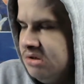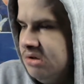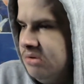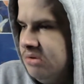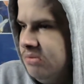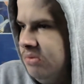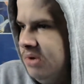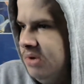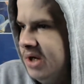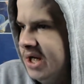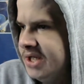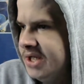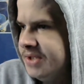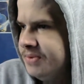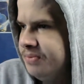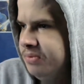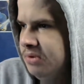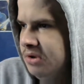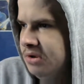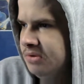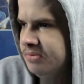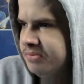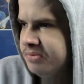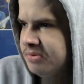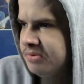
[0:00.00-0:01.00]
That's
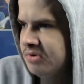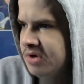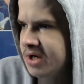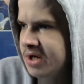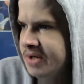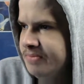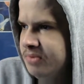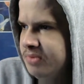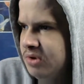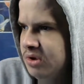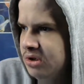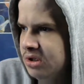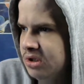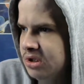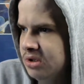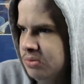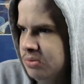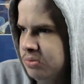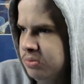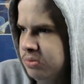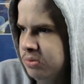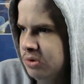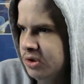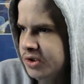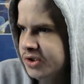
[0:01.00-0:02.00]
what Graham Potter
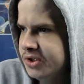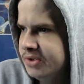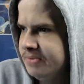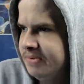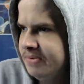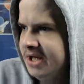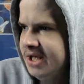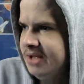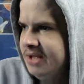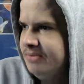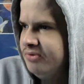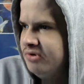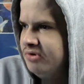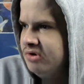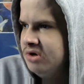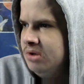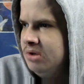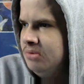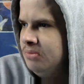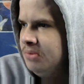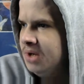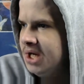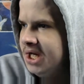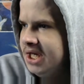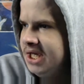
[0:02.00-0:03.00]
wants to play the Brighton
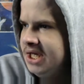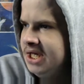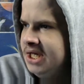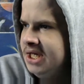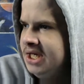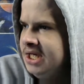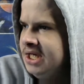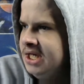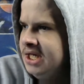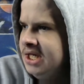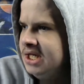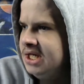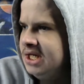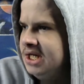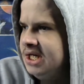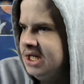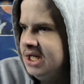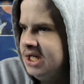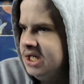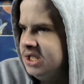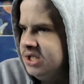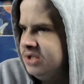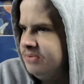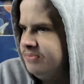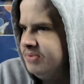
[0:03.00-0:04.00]
way,
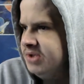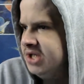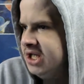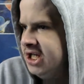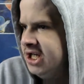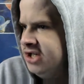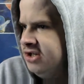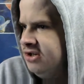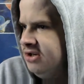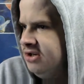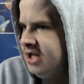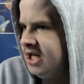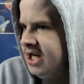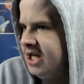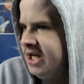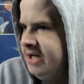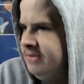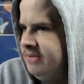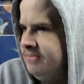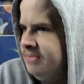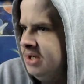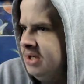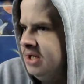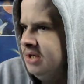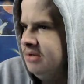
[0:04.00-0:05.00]
uh, the possession game.